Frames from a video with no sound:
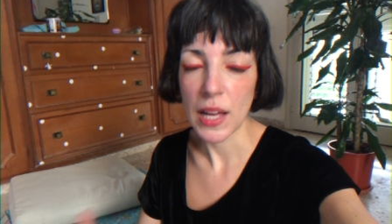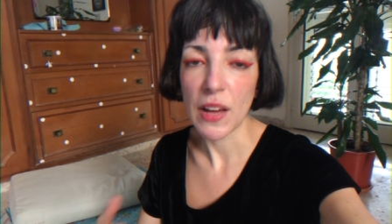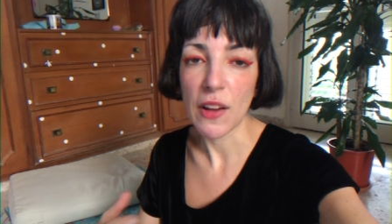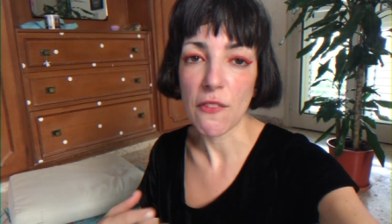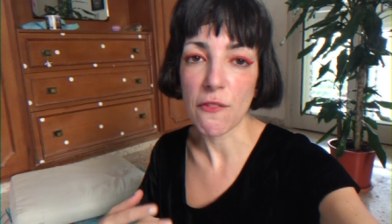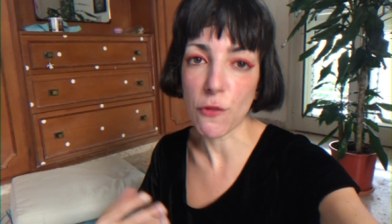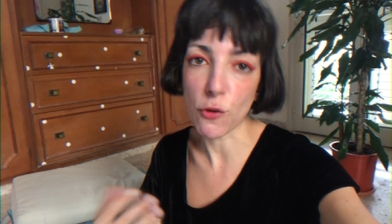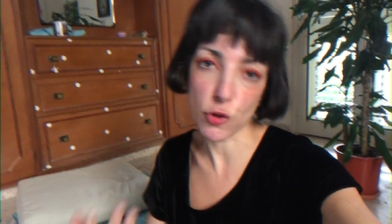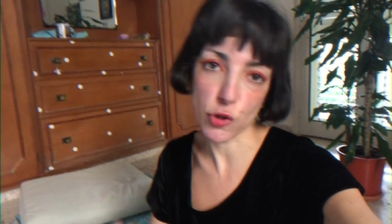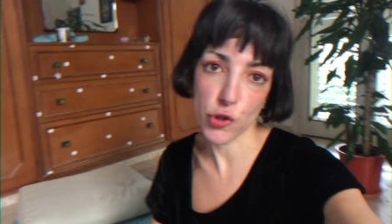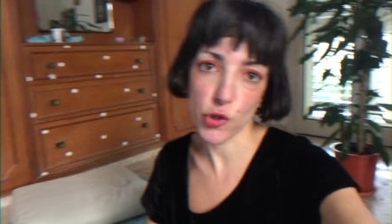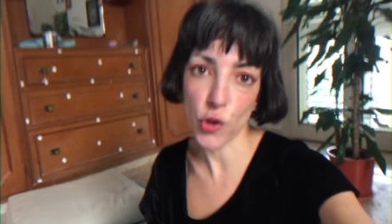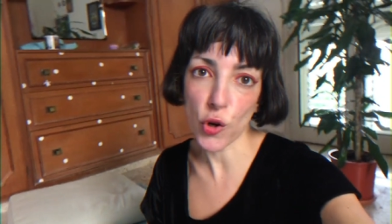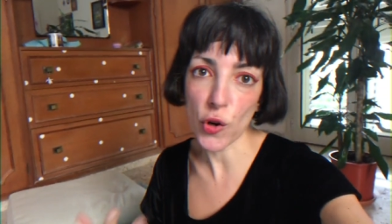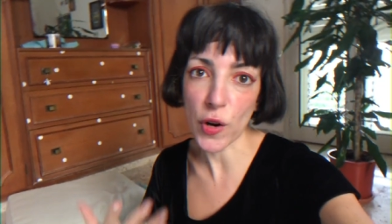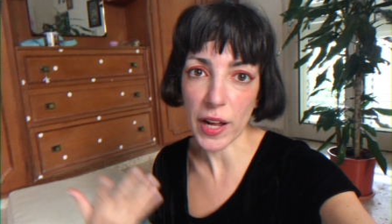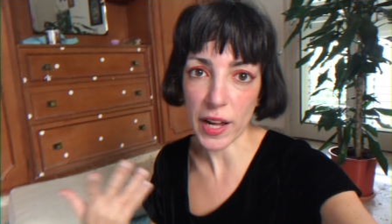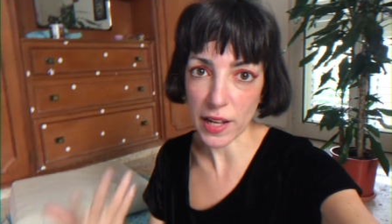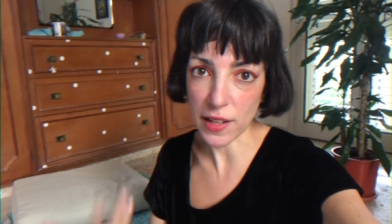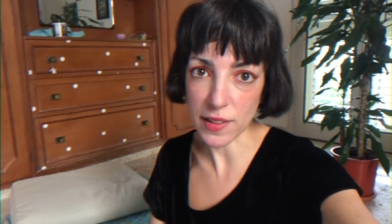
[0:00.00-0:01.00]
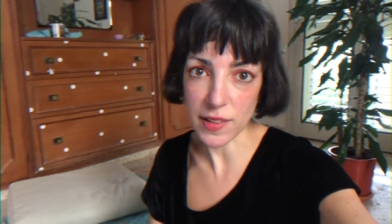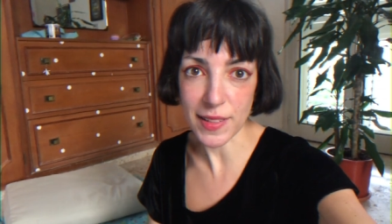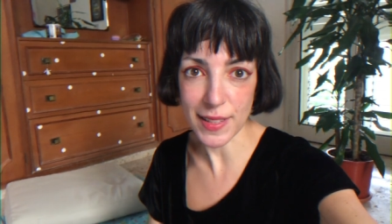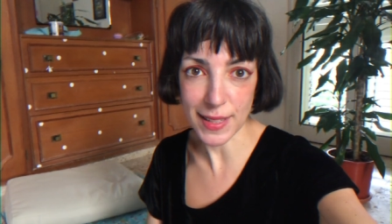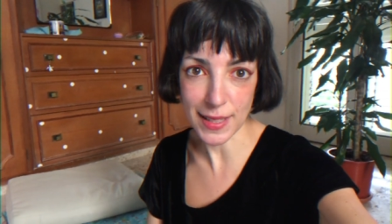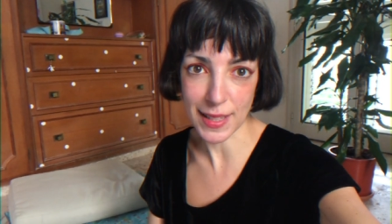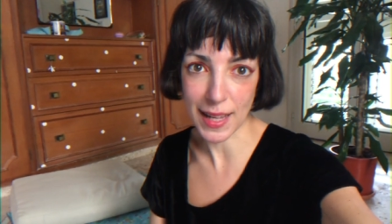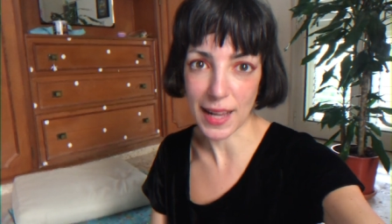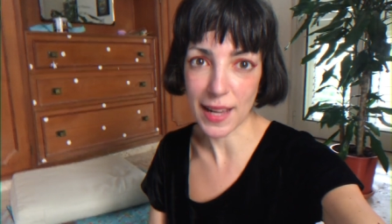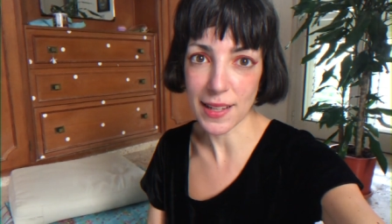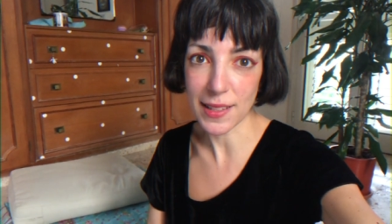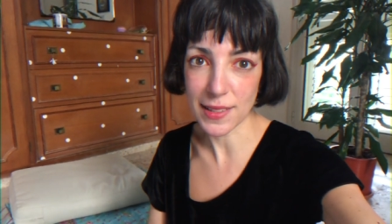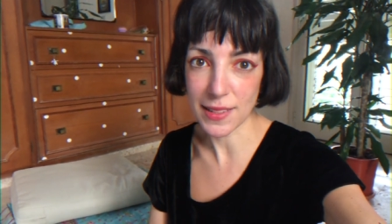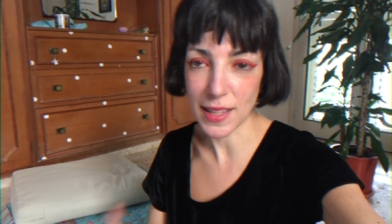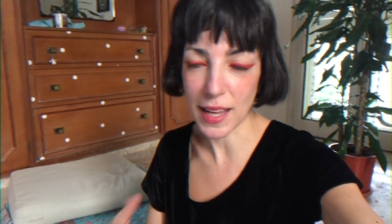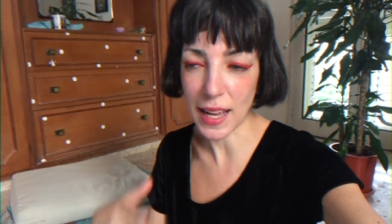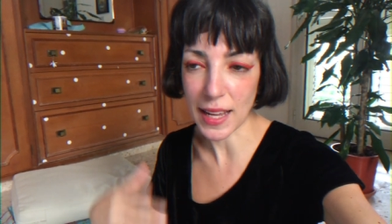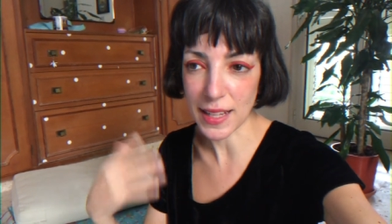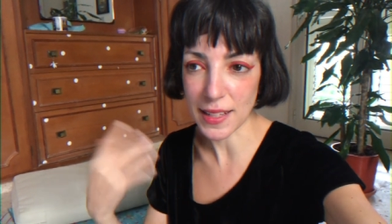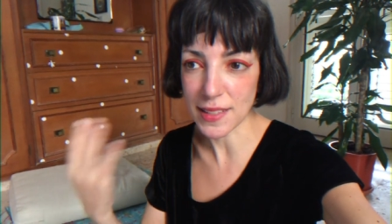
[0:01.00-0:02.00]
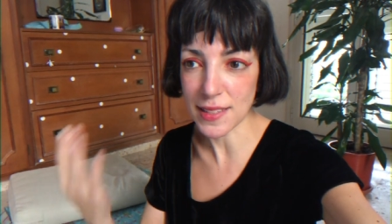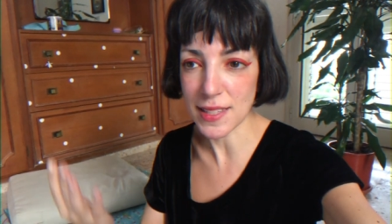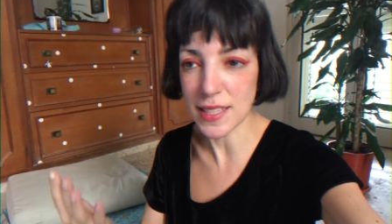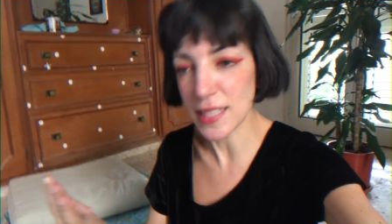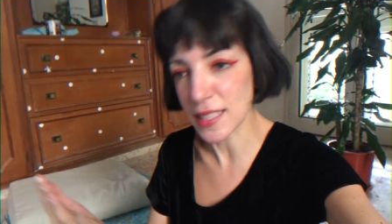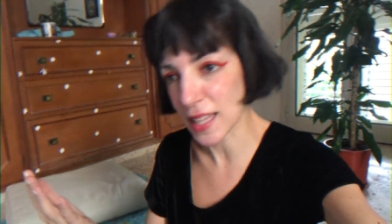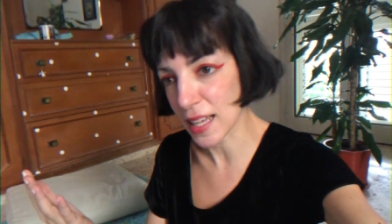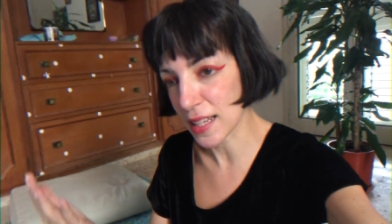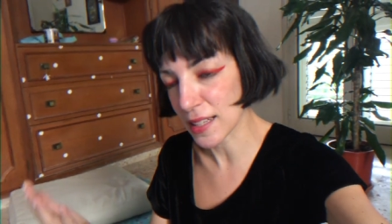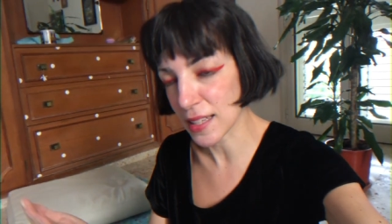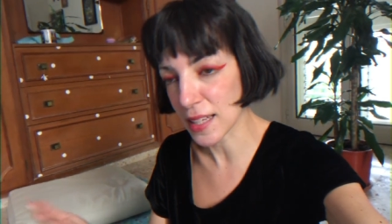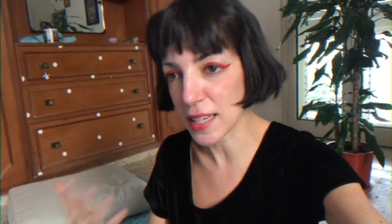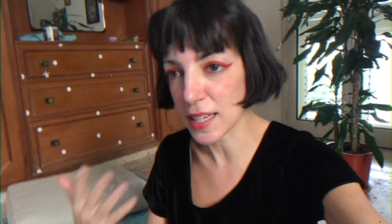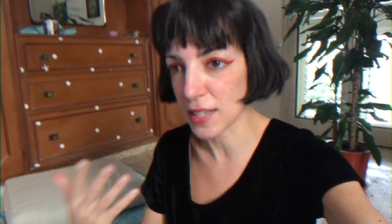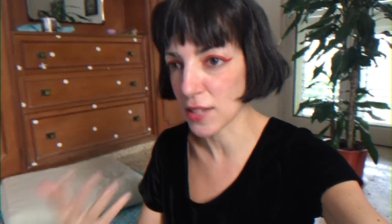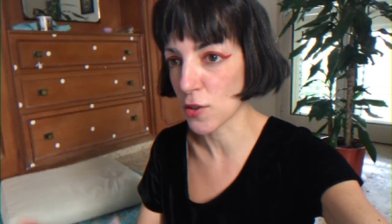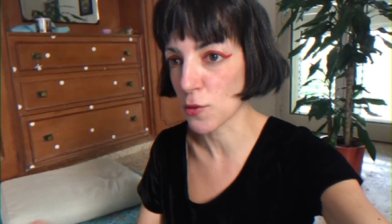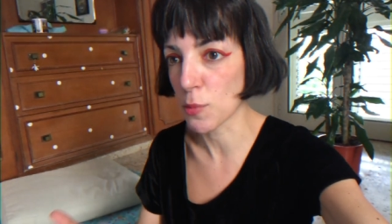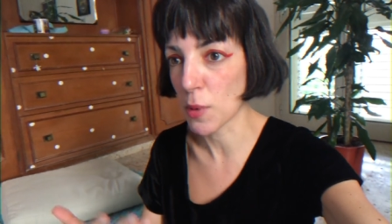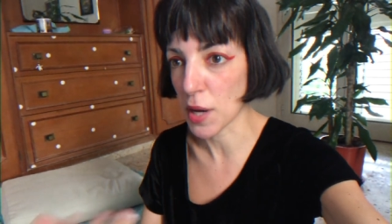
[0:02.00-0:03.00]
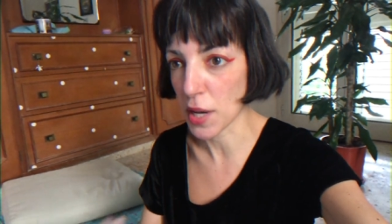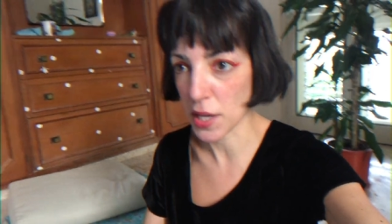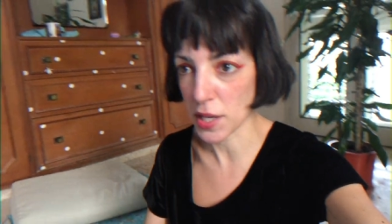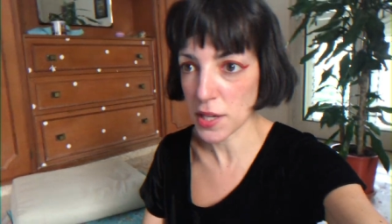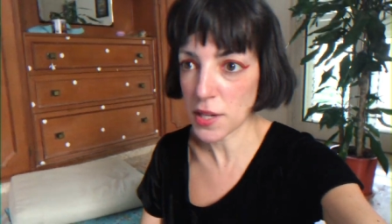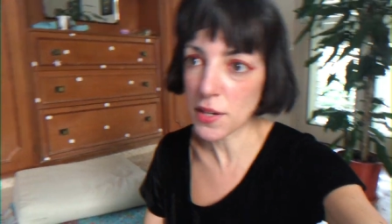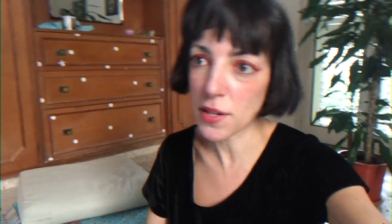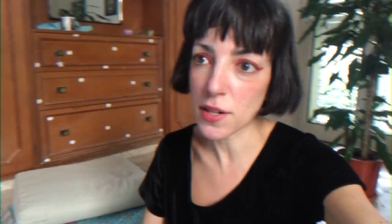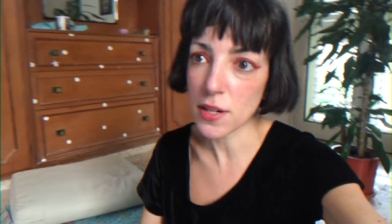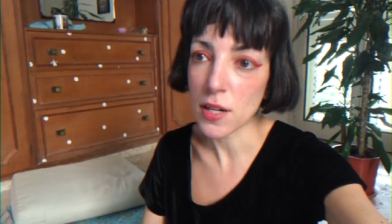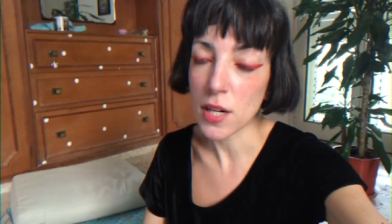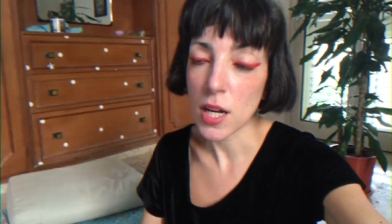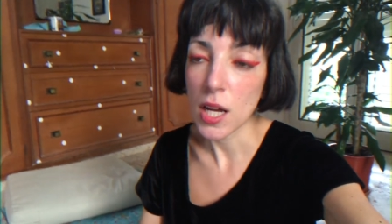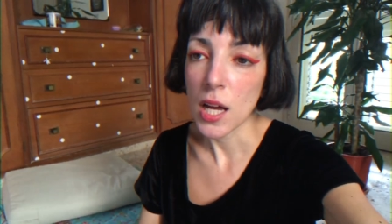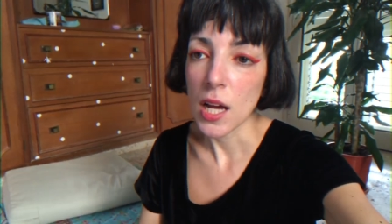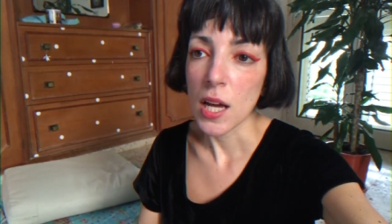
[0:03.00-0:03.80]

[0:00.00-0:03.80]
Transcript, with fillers: For sure, I can see that. I can see that year by year.